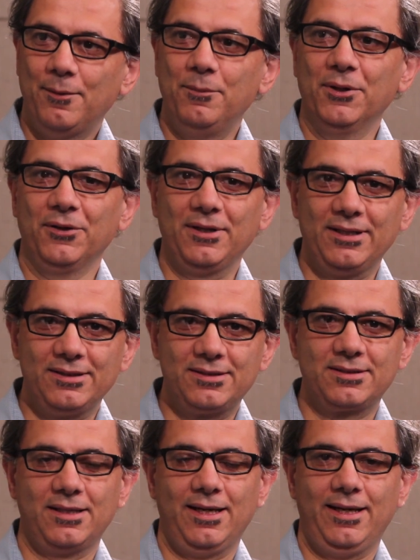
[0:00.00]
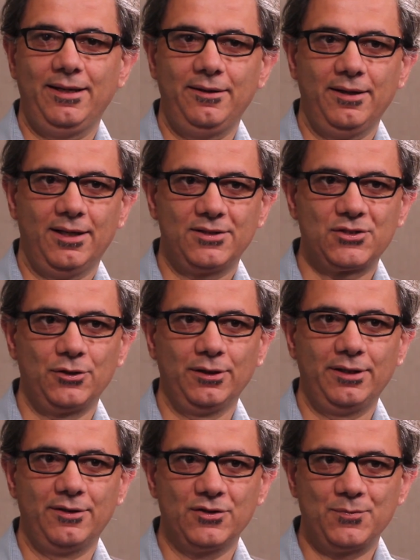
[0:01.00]
buildings, and
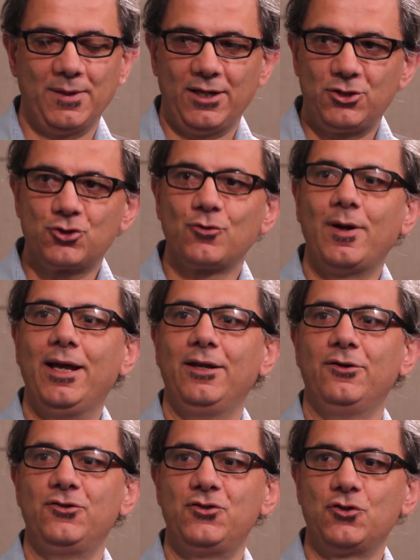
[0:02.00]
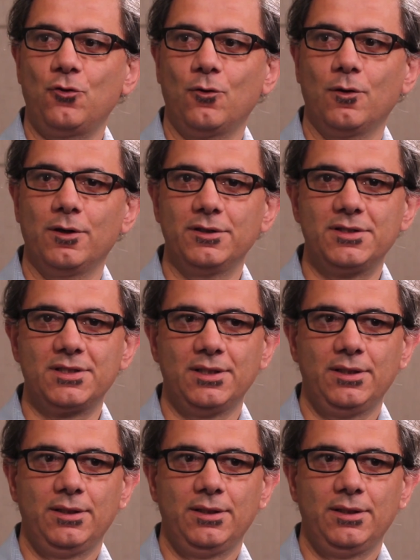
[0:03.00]
certainly there's been a trend towards